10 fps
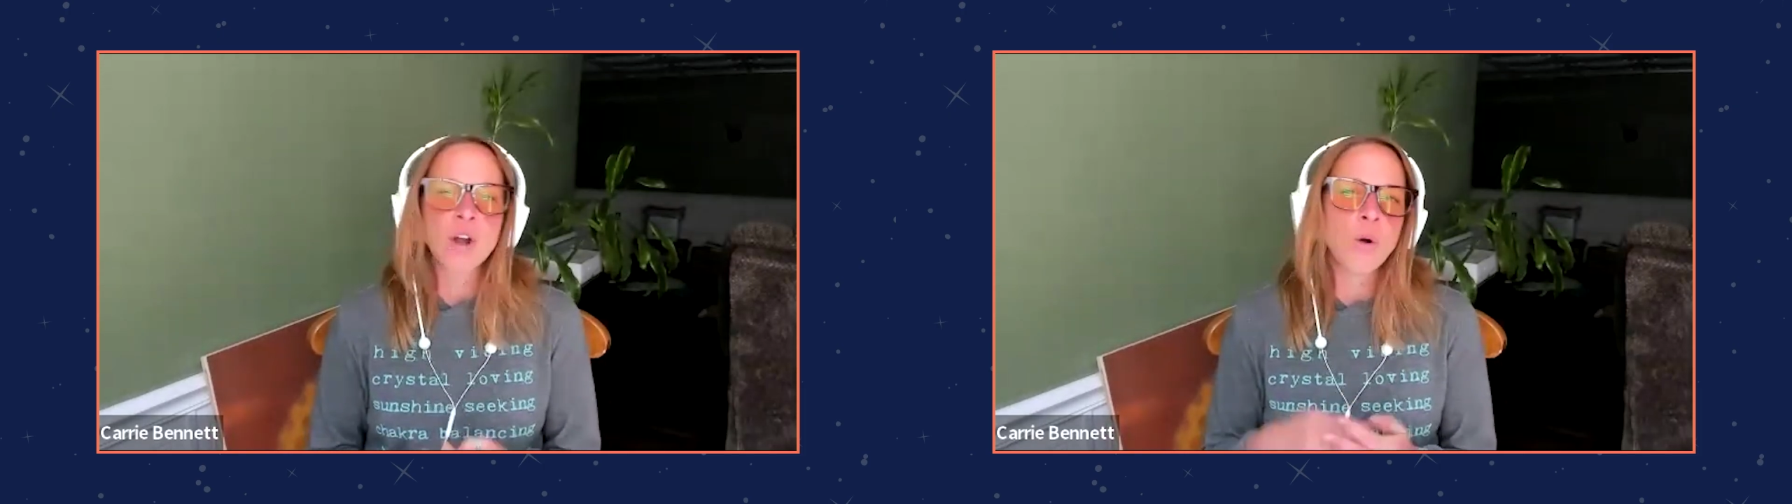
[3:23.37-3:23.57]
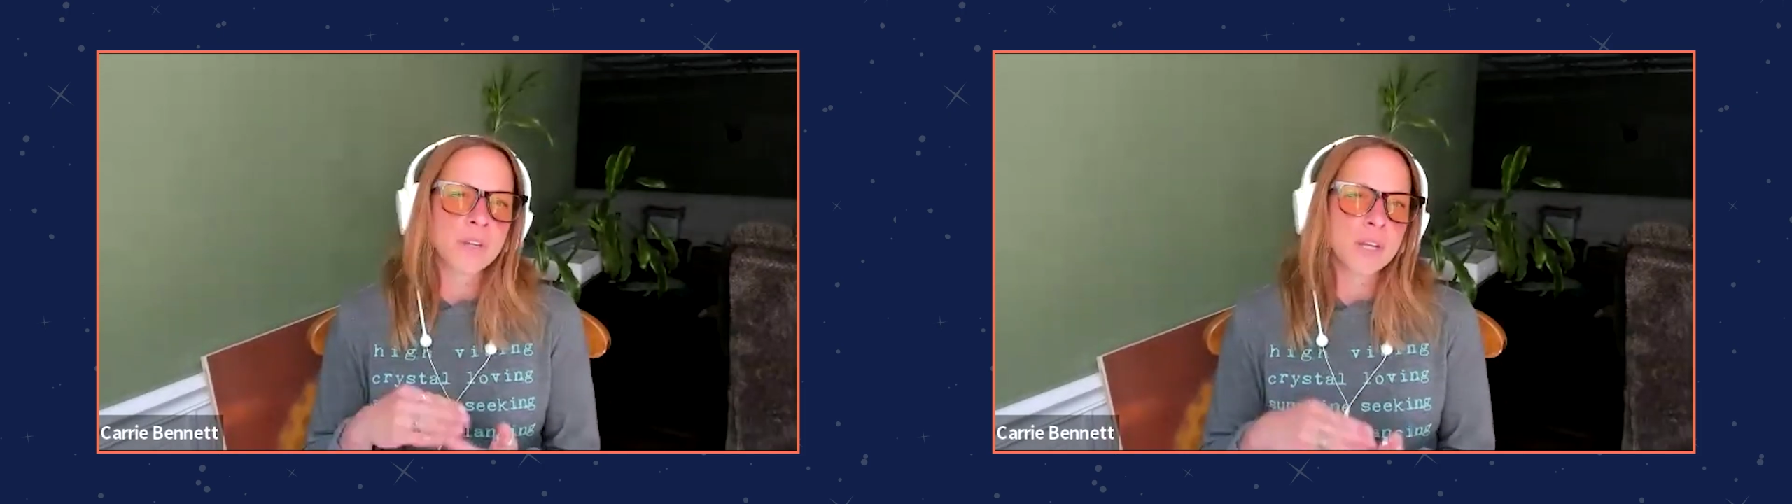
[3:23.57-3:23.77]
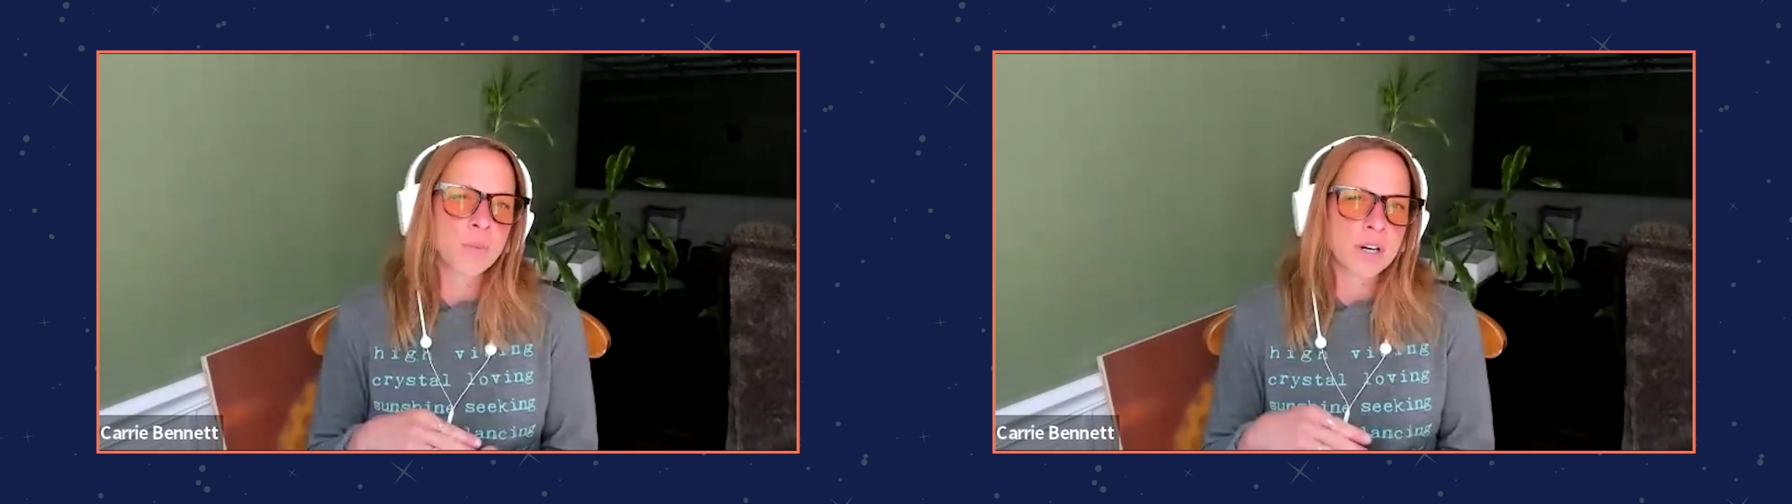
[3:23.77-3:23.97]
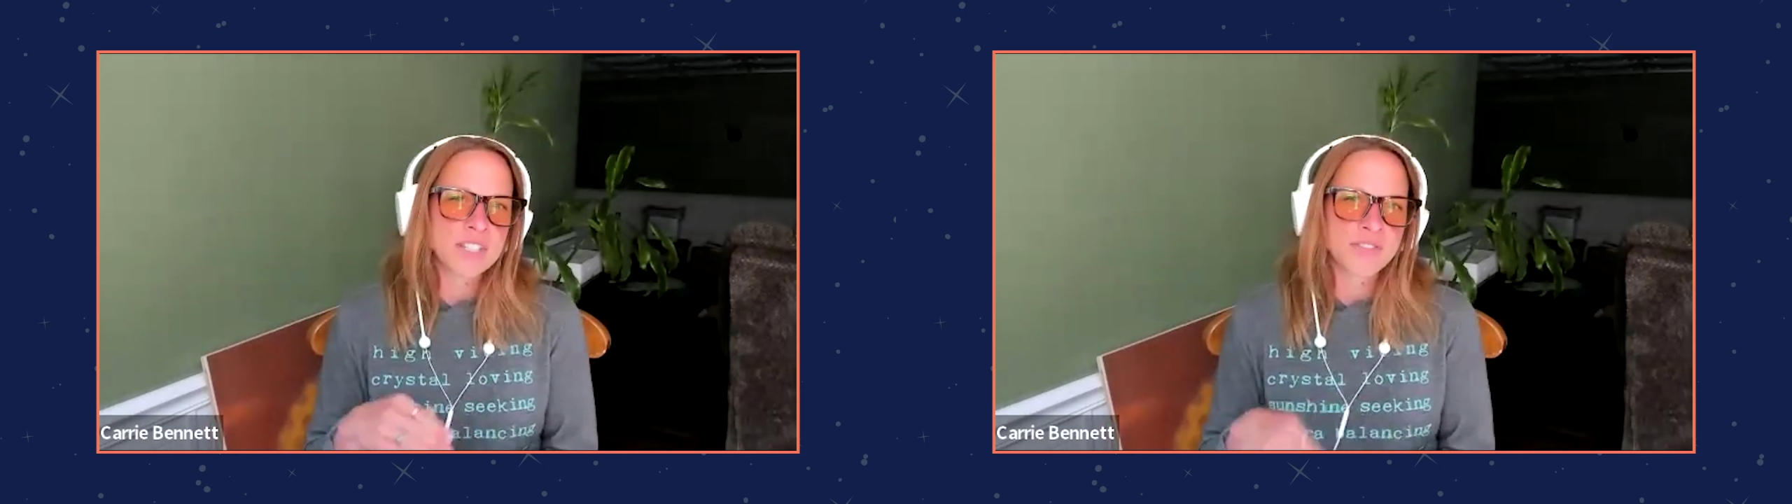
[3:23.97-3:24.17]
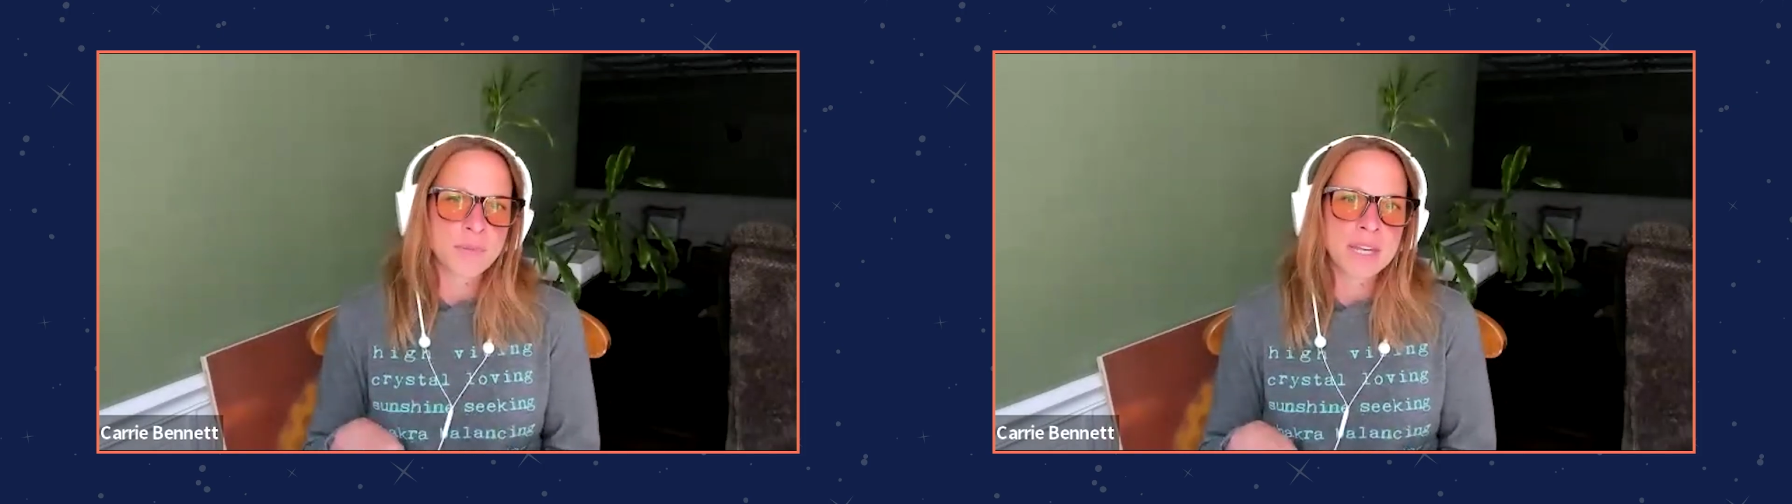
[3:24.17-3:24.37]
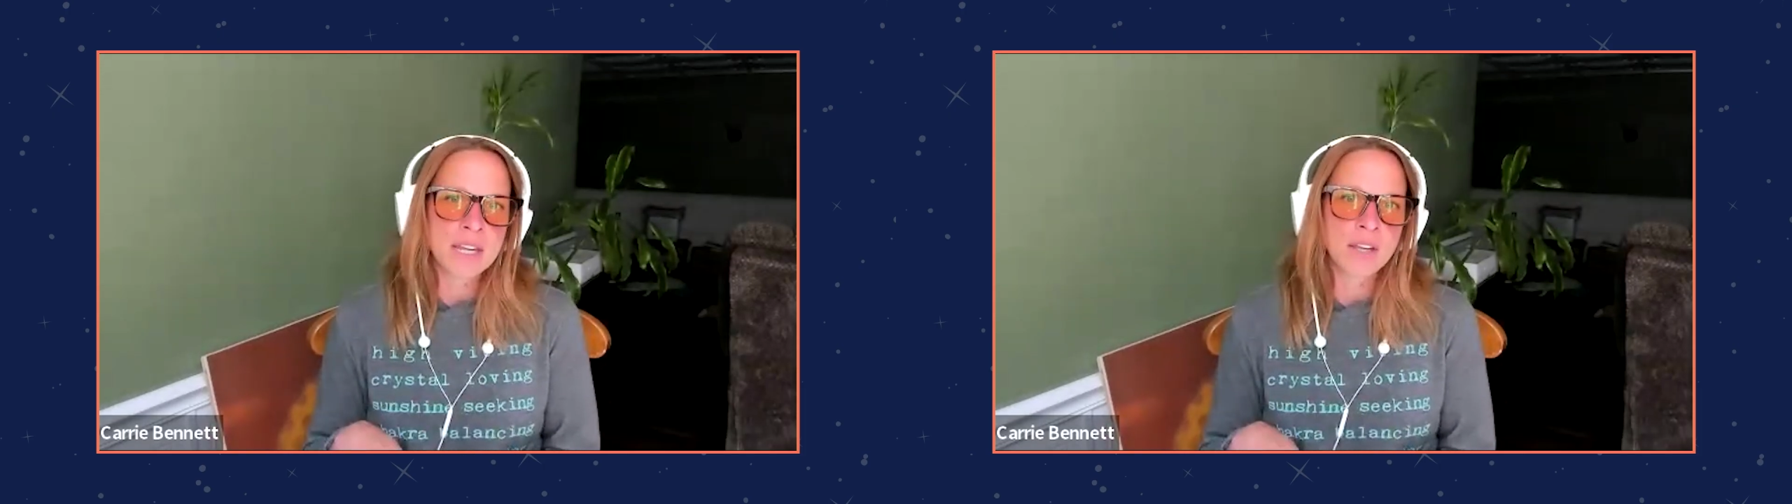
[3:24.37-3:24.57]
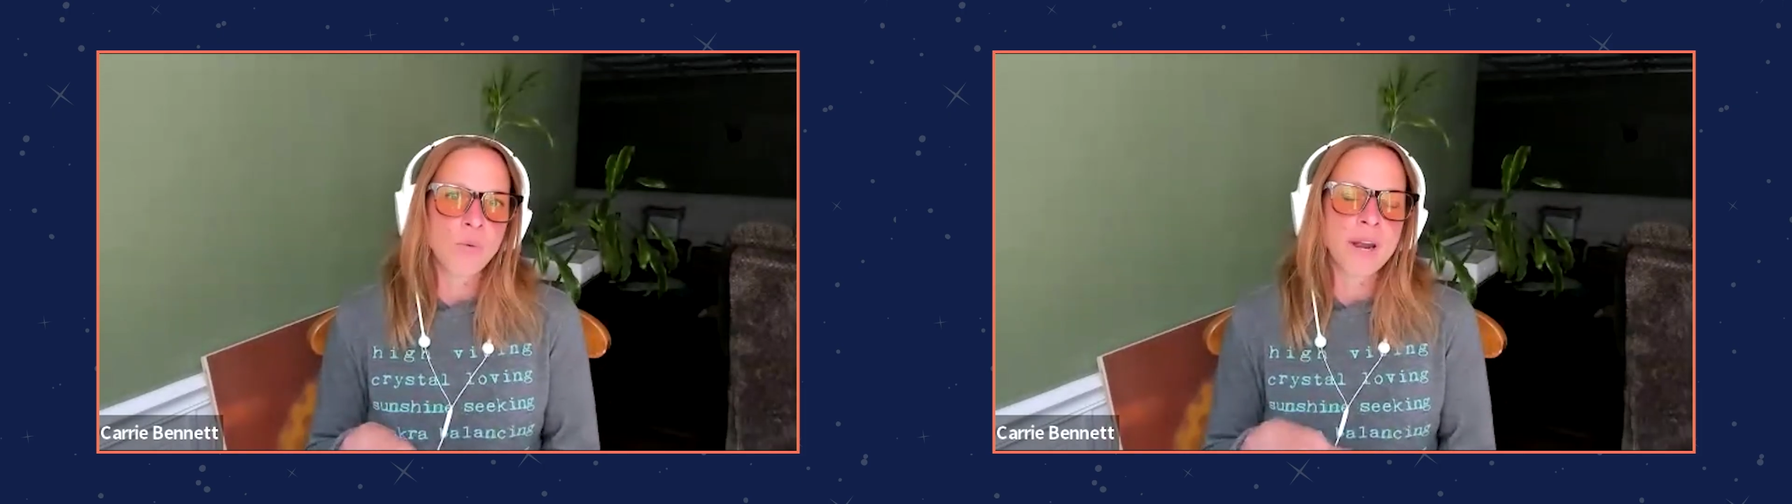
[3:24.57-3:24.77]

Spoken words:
It only works for me